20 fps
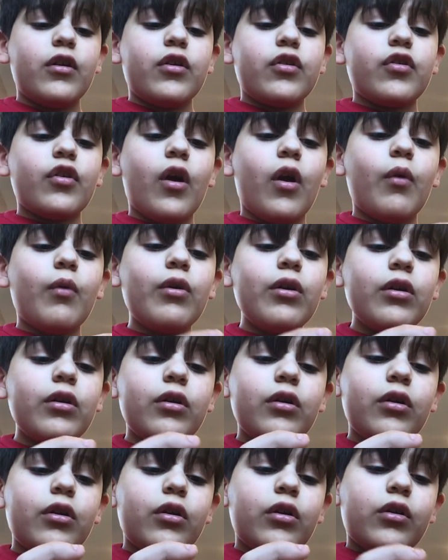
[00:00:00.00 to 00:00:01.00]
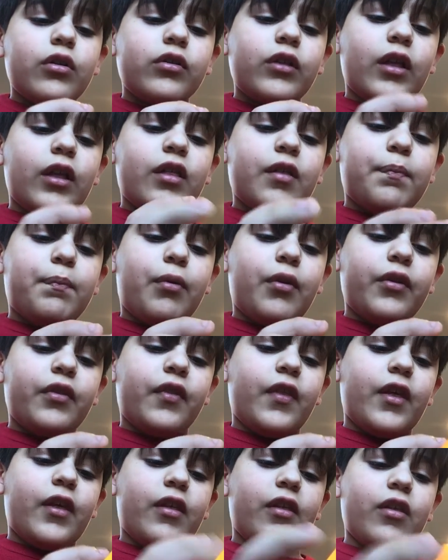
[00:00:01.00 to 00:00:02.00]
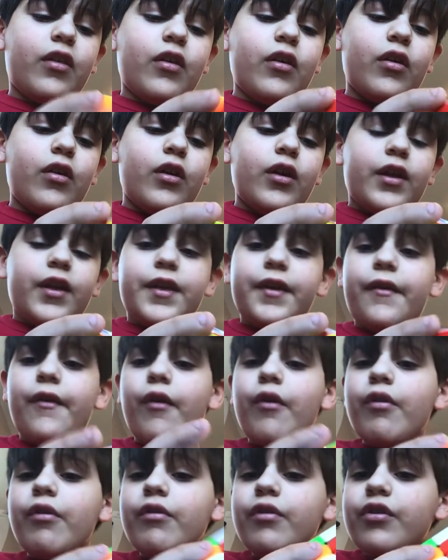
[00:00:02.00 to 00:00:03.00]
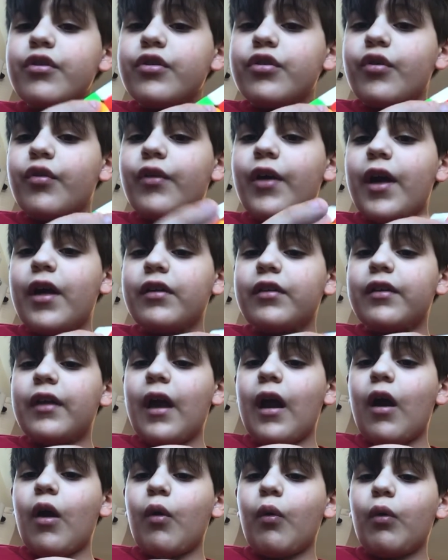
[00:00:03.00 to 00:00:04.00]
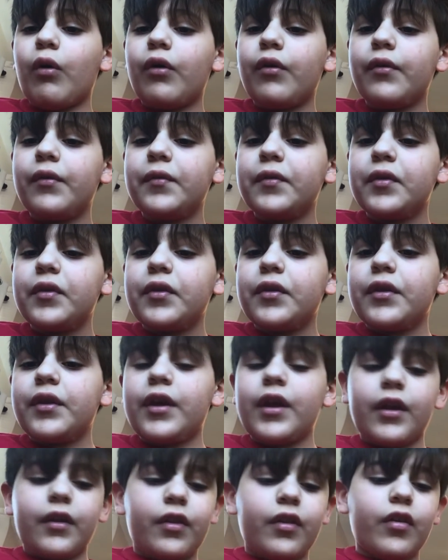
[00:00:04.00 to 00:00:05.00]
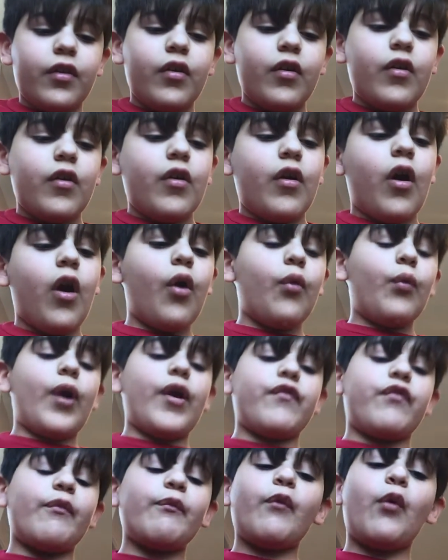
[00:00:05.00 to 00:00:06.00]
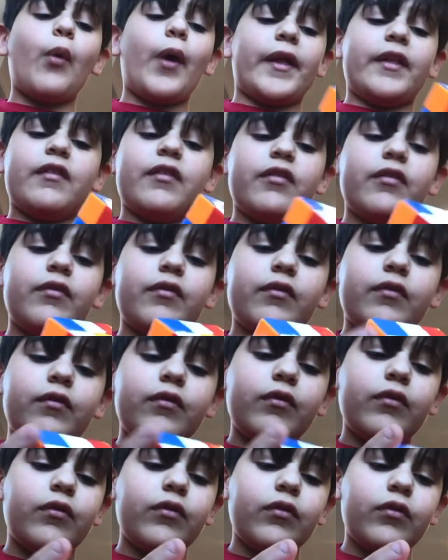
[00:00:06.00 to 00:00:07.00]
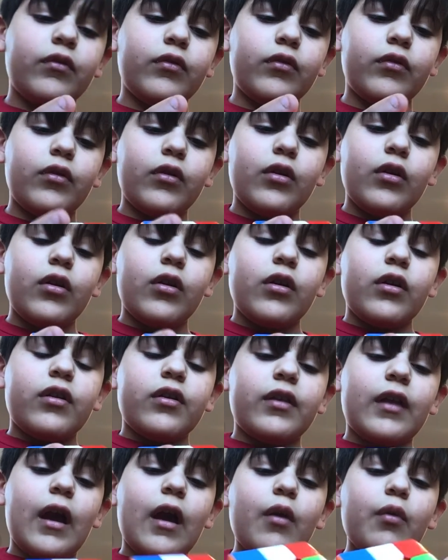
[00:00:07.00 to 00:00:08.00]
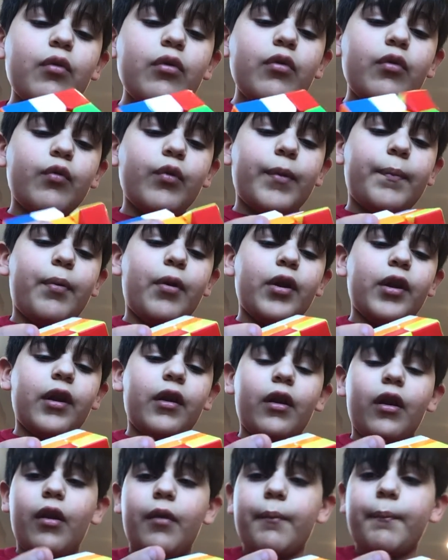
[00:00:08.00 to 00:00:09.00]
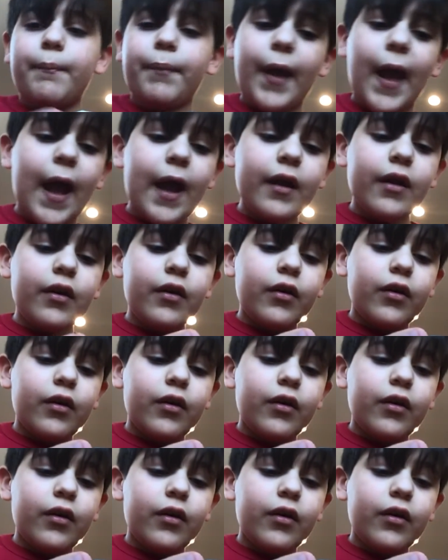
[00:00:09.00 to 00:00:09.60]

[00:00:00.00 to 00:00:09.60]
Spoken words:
So let's put this here so that now it's away from the white. Now we put it back,